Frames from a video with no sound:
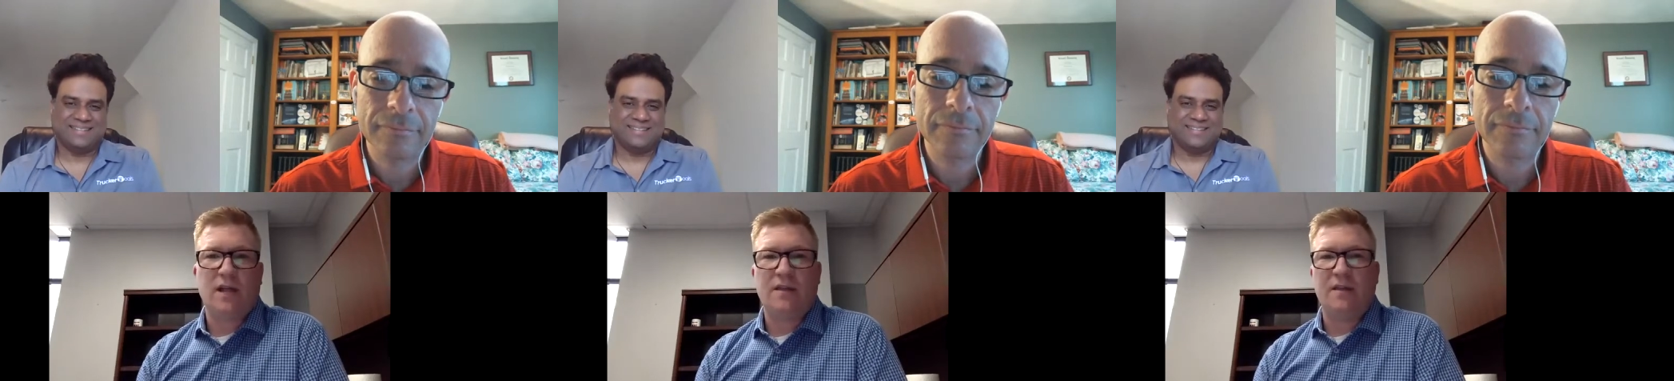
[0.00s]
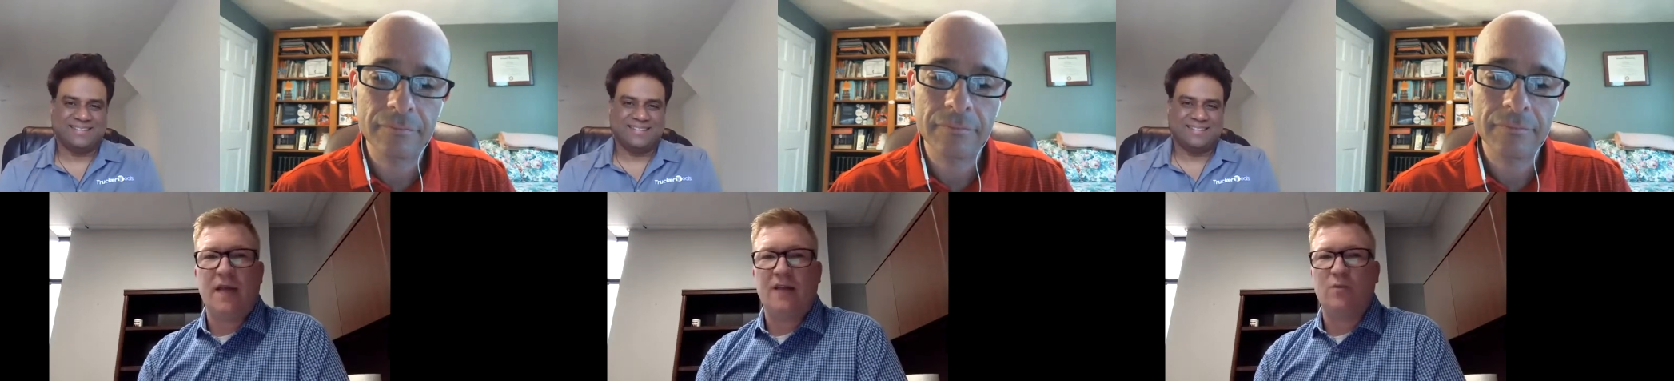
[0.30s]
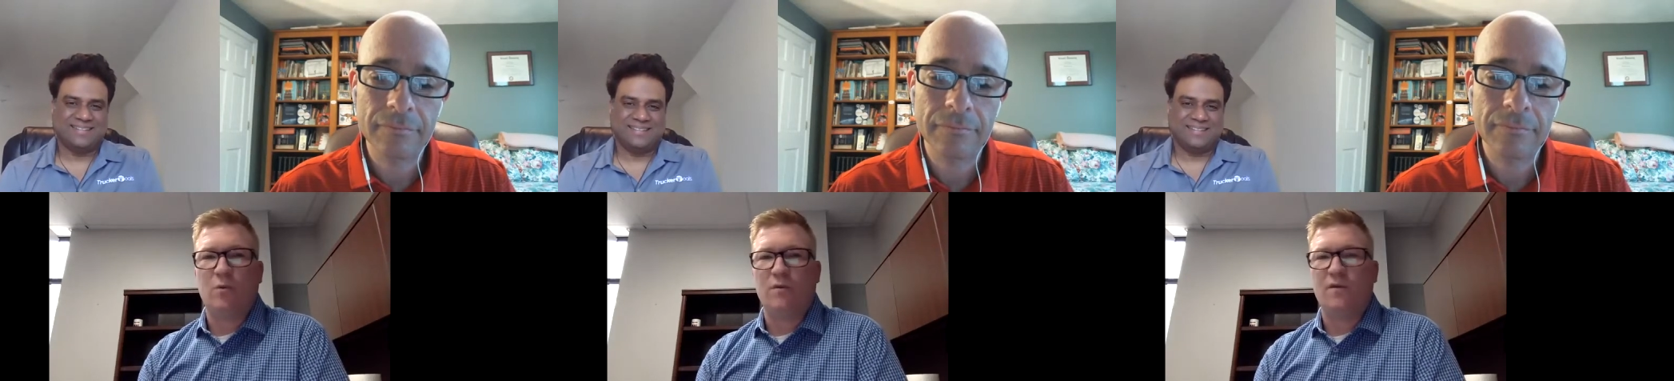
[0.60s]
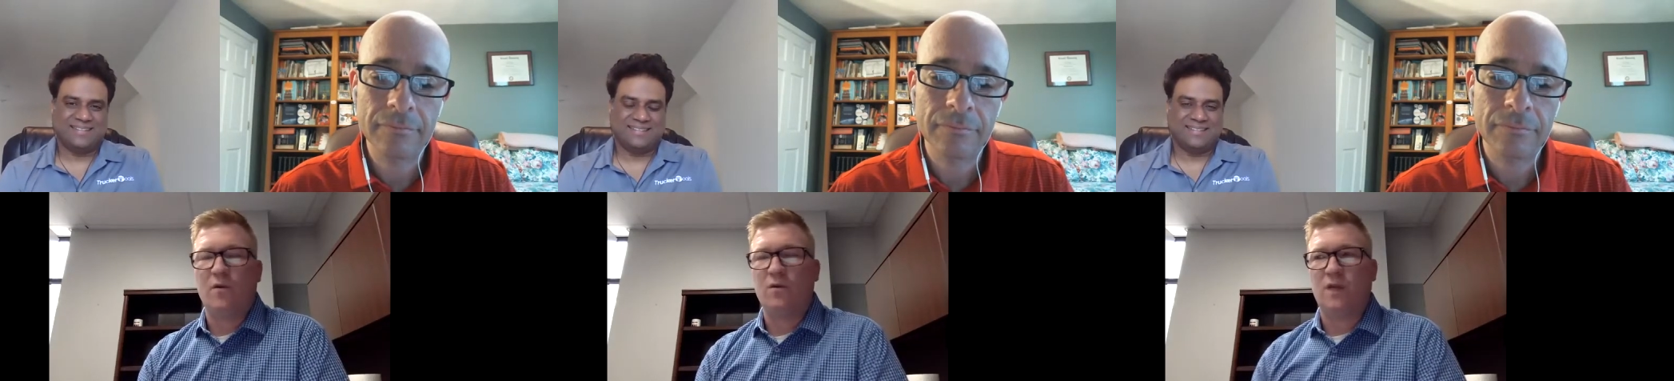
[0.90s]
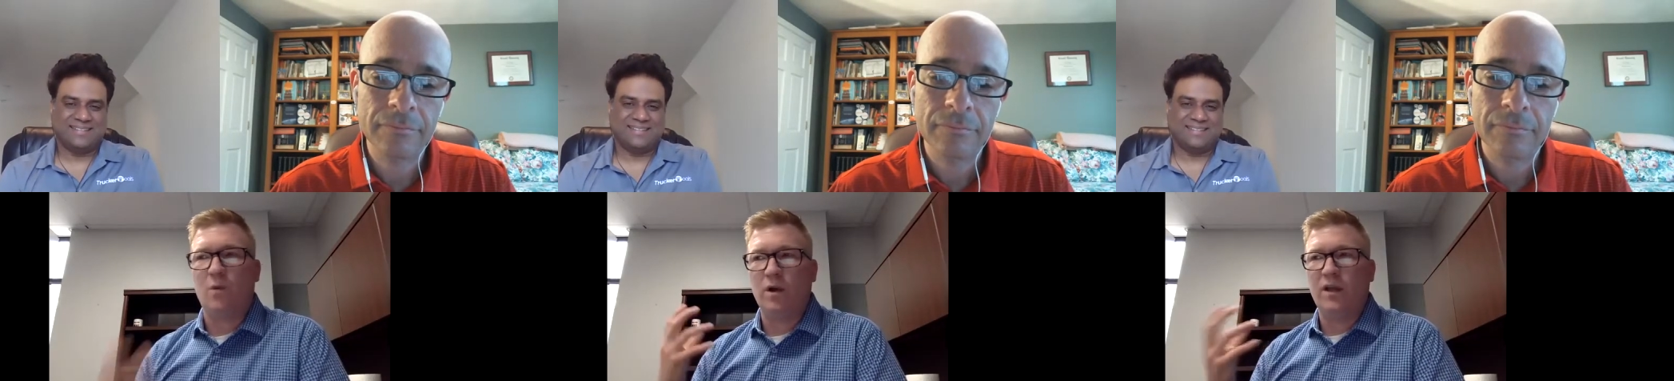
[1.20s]
Speaker 1: And I think that's what we're focused
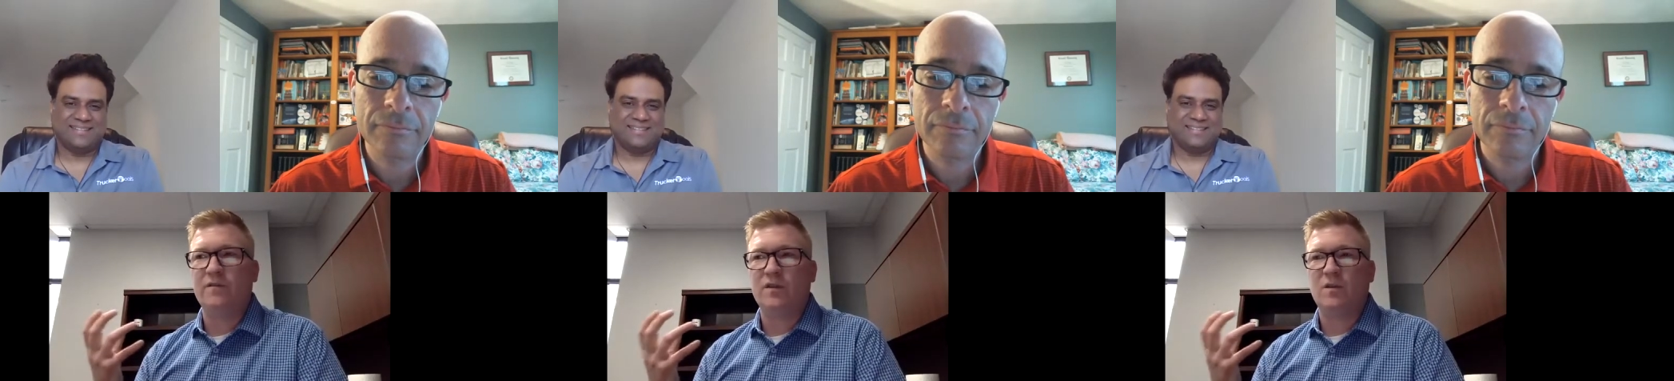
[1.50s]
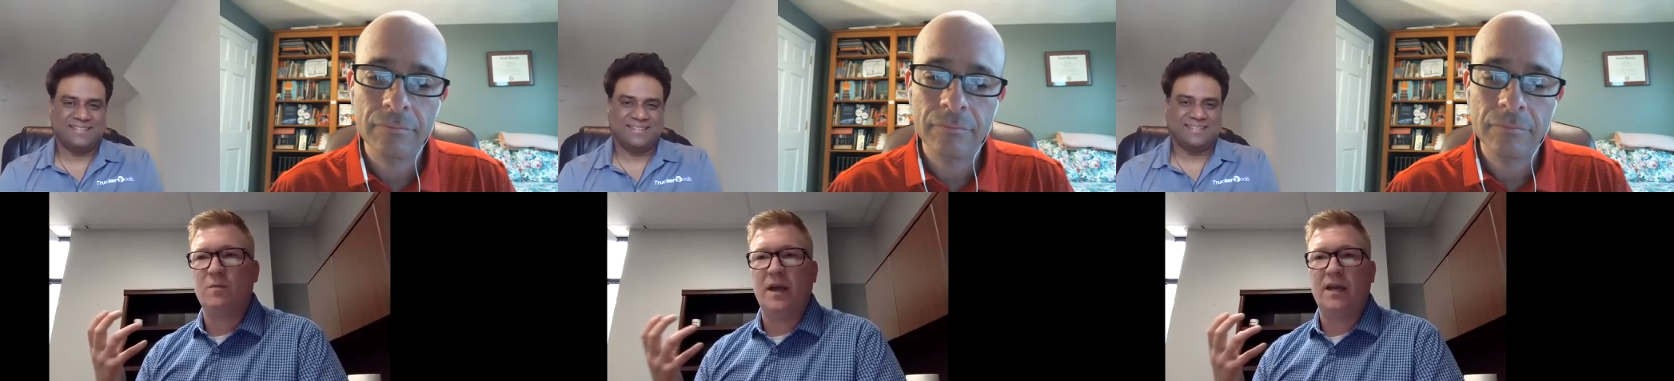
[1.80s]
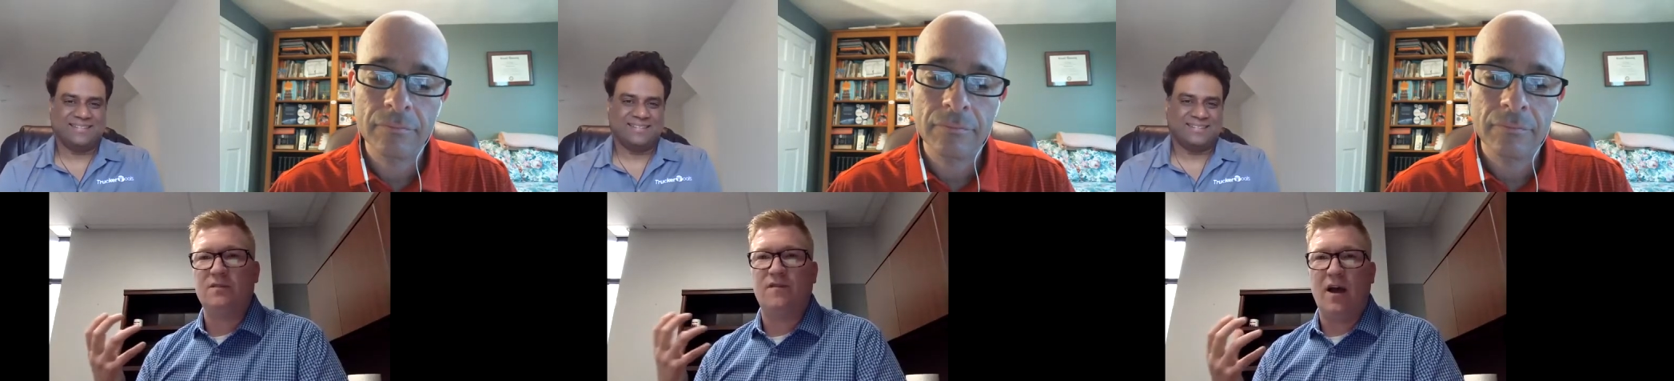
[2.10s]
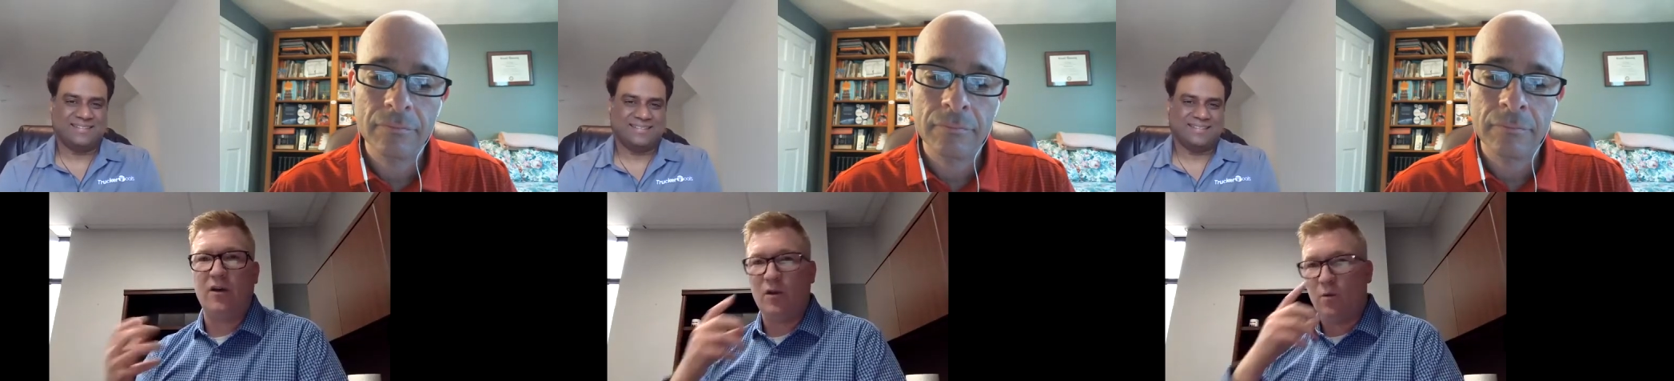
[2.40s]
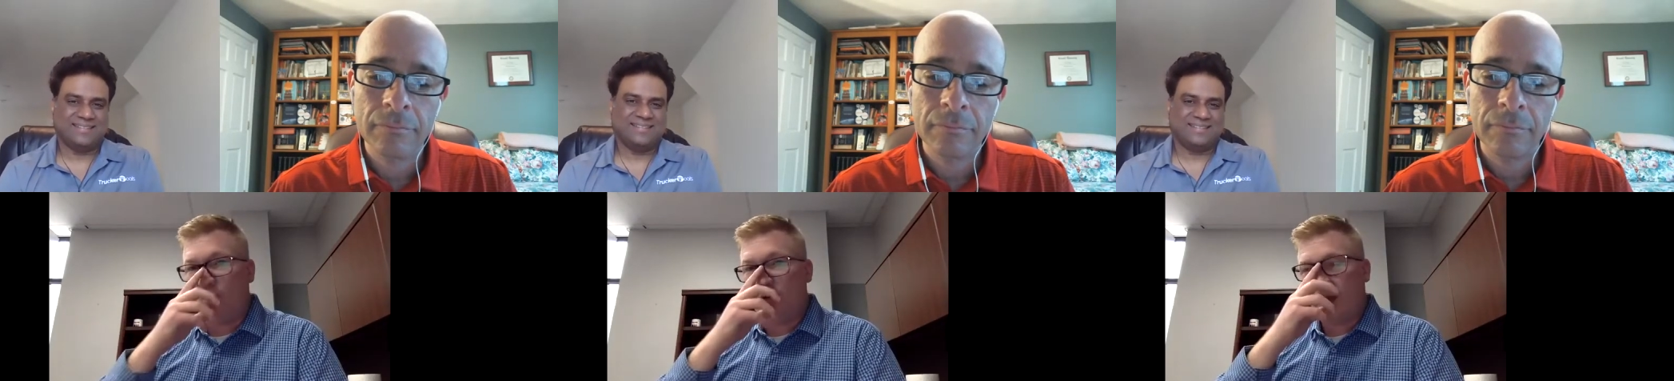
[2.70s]
on. What gives us the biggest
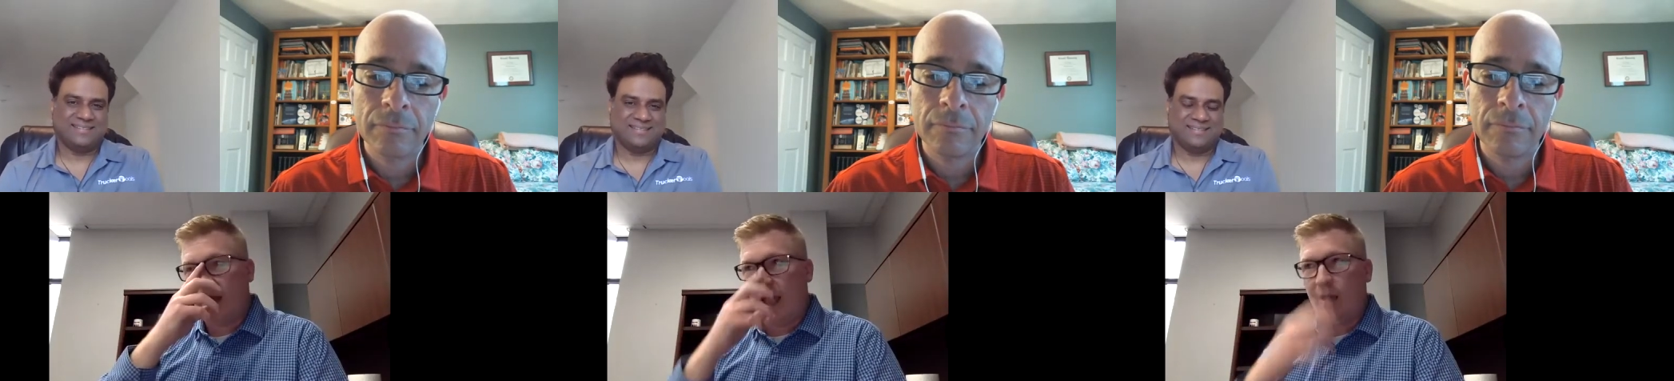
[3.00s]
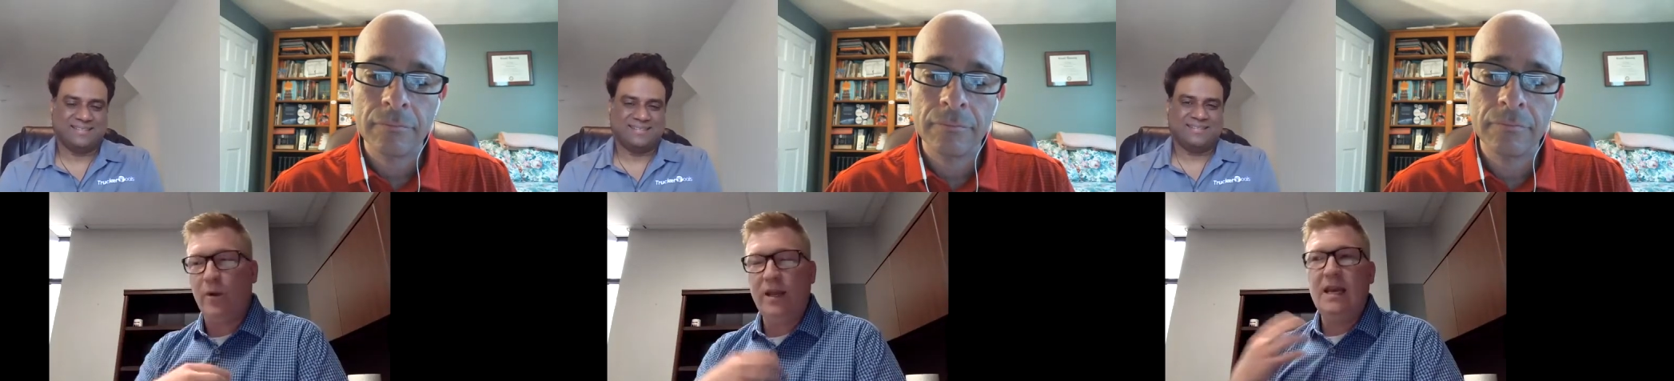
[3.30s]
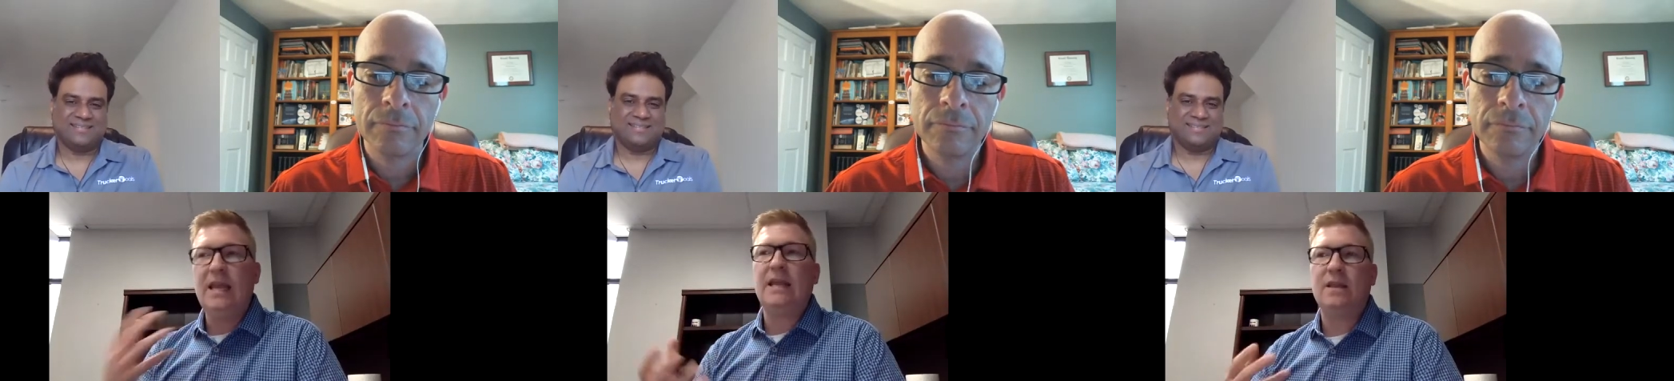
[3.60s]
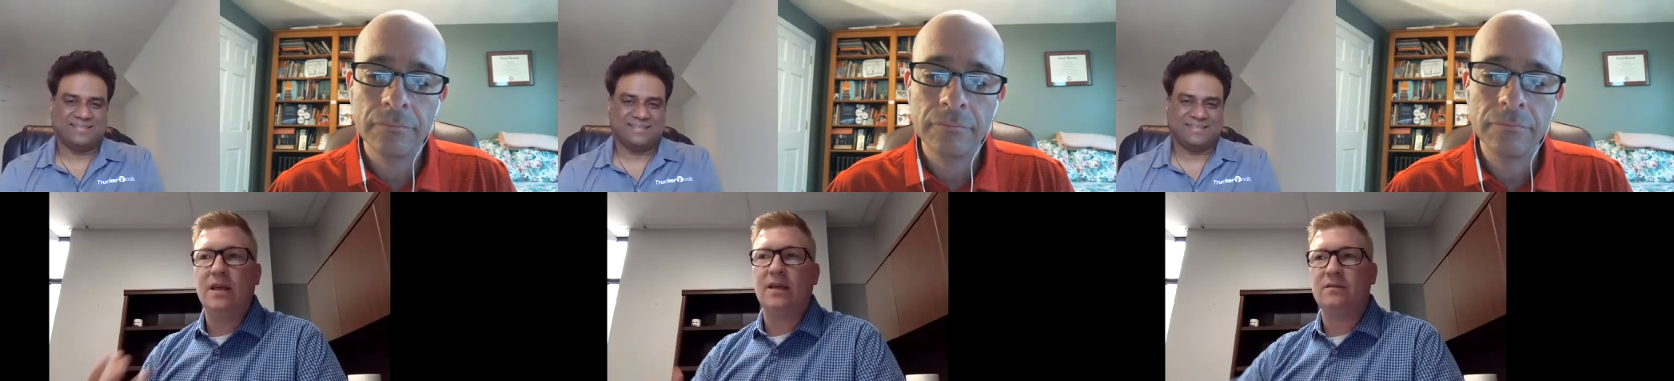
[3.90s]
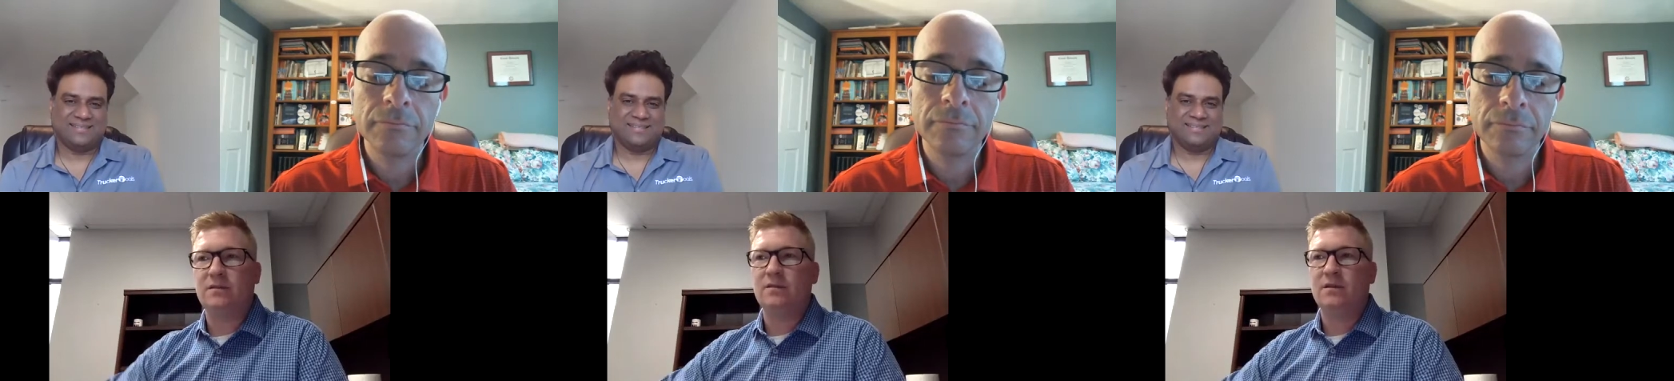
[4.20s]
value when we say, hey, we need
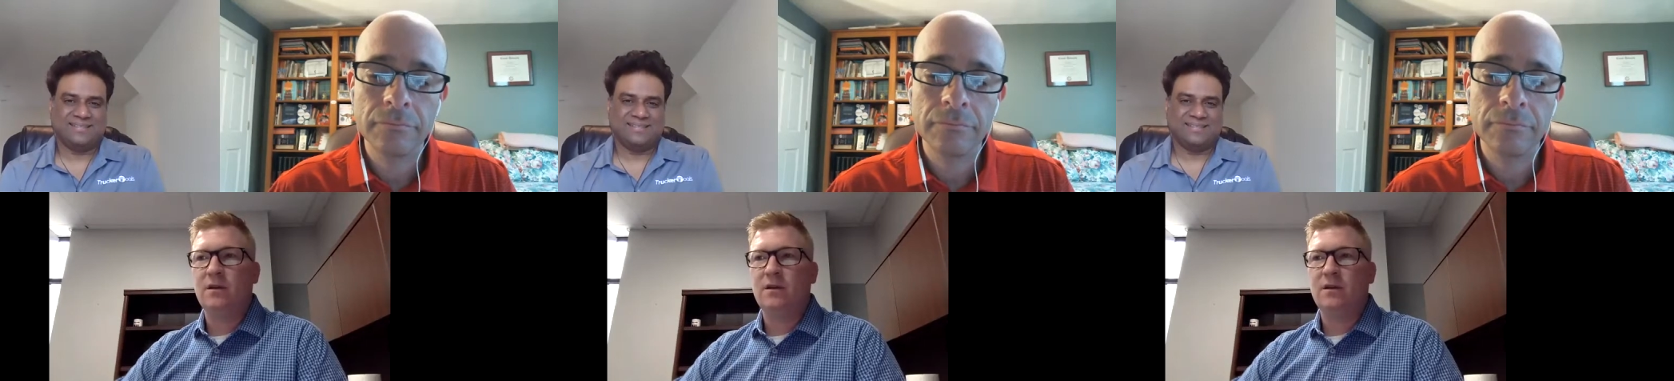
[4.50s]
this